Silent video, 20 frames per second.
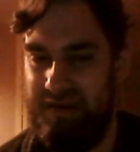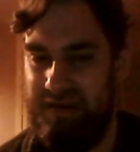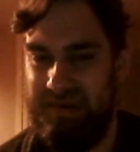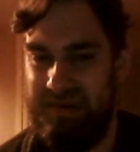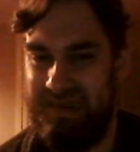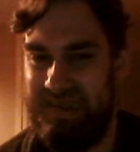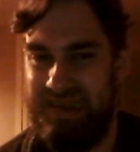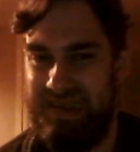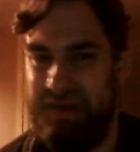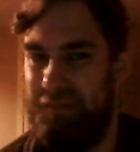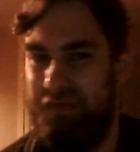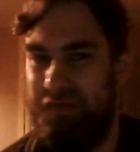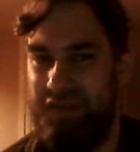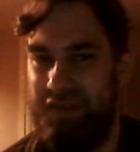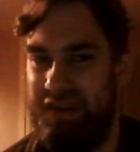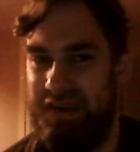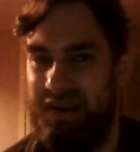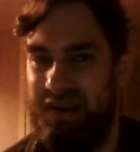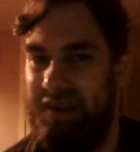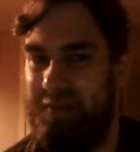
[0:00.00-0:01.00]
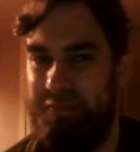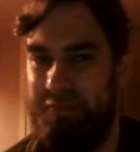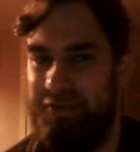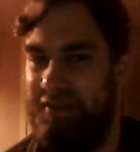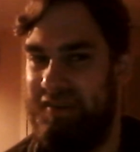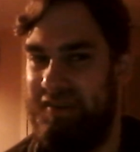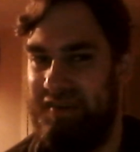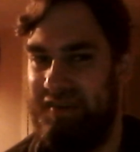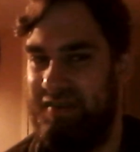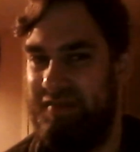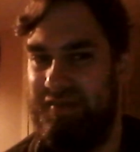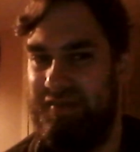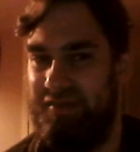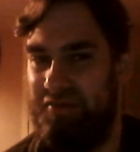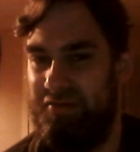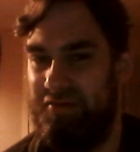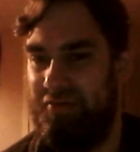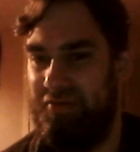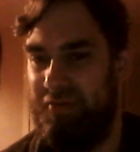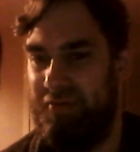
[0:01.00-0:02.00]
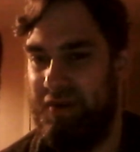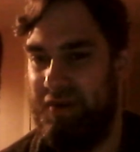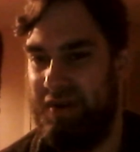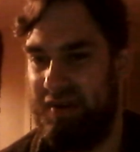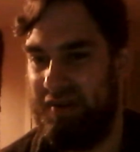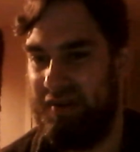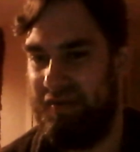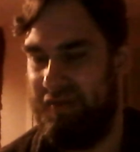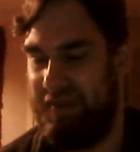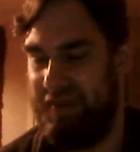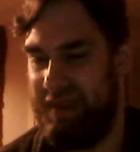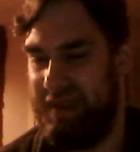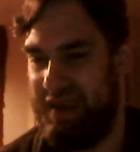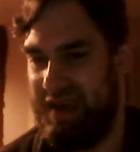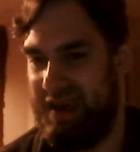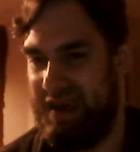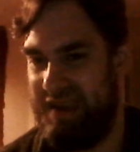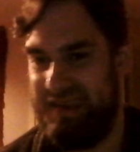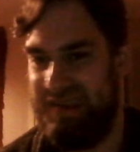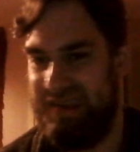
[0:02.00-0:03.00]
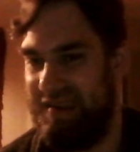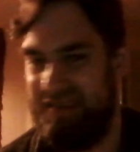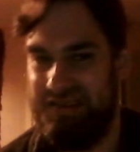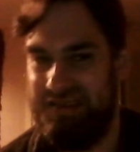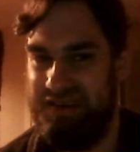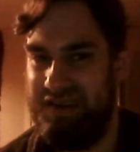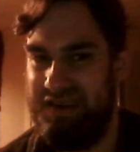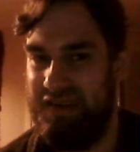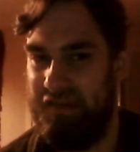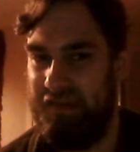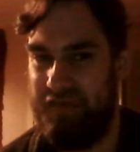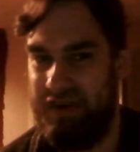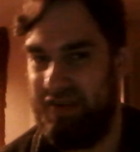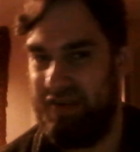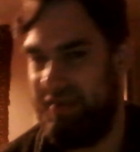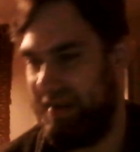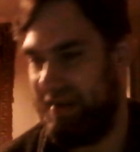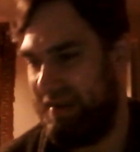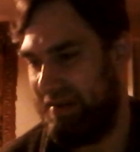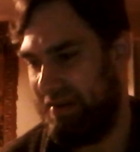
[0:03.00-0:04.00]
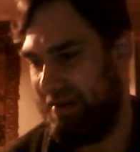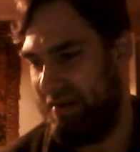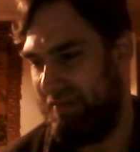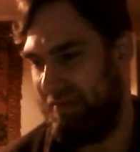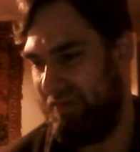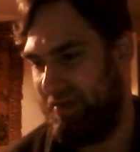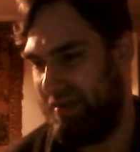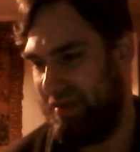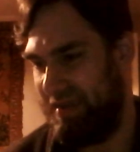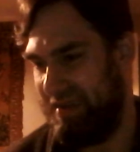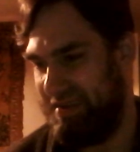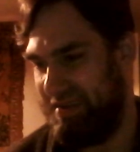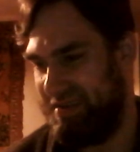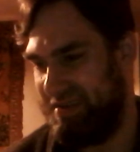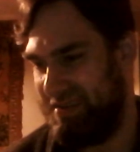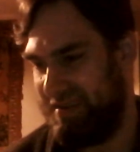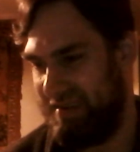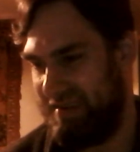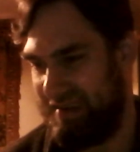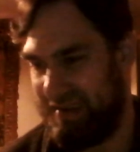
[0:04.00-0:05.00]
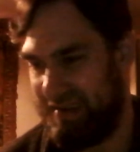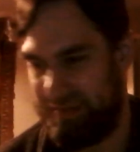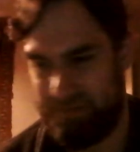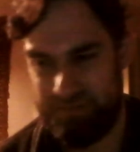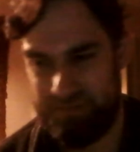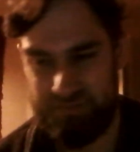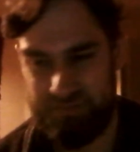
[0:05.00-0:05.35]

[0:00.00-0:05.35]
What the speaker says: something like the producer or works for that, so she's very like religious.